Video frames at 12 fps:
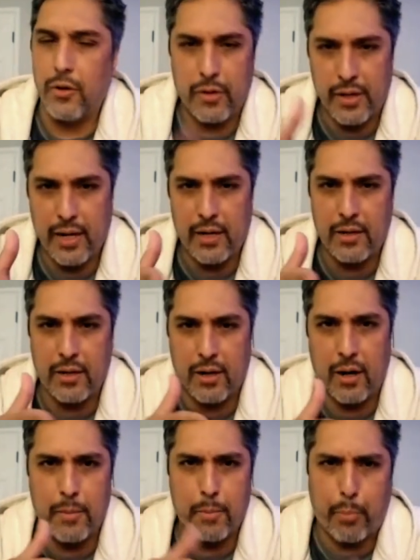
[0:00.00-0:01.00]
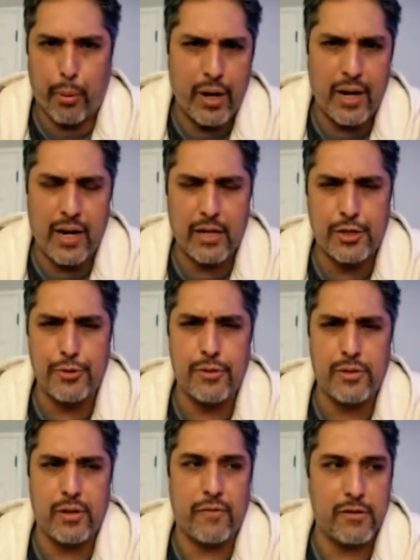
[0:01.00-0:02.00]
getting the gun pointed at you and
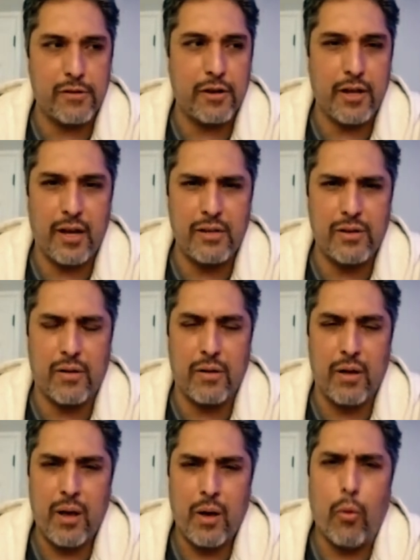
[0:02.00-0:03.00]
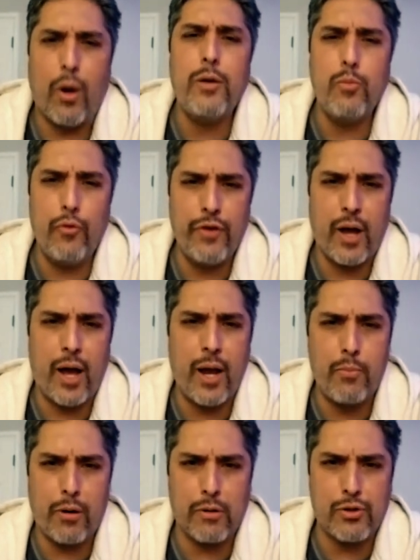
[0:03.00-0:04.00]
stuff. I was like, yeah. He's all, why you move your
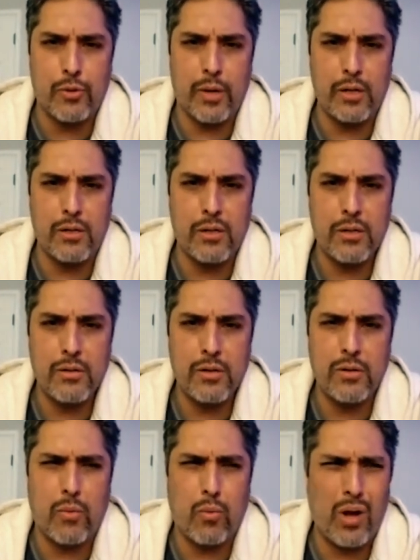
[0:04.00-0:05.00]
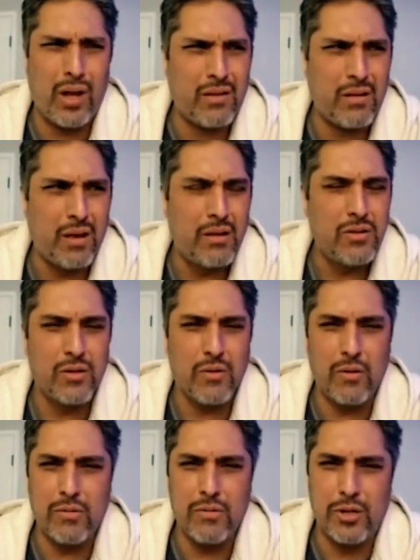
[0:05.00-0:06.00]
eyebrows so much? So I was like, what?
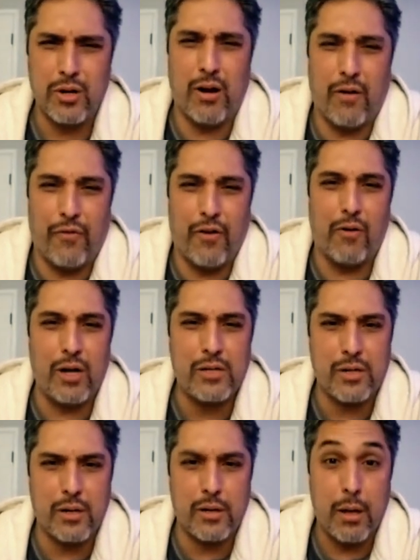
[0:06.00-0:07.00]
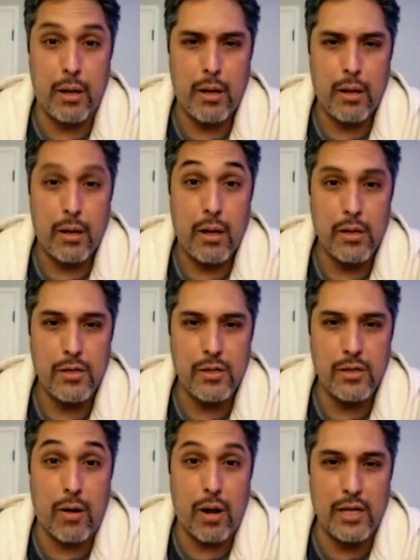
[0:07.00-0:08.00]
So sure enough, I watch it. This
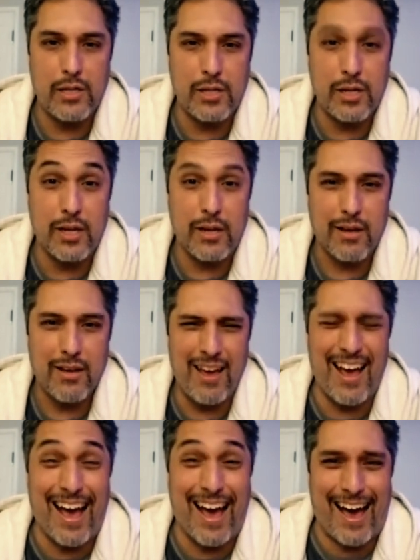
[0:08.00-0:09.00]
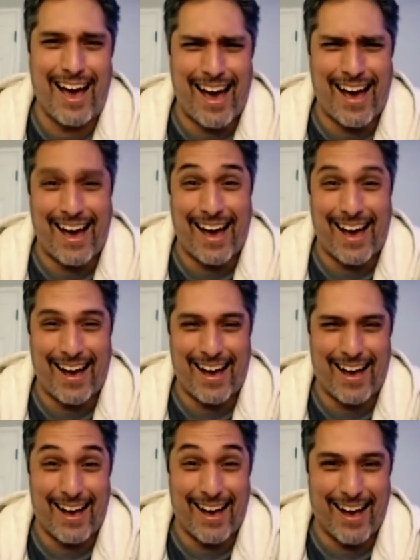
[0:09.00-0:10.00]
is all I see. And
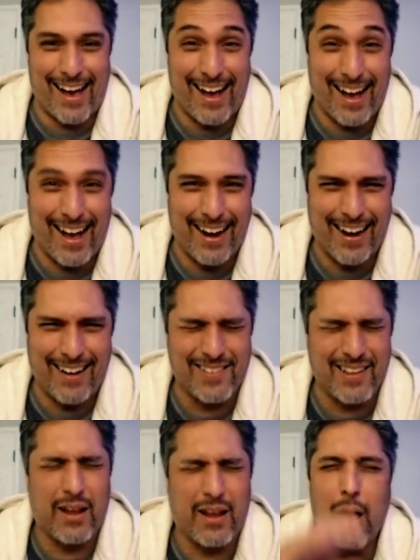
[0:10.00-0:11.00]
I was like,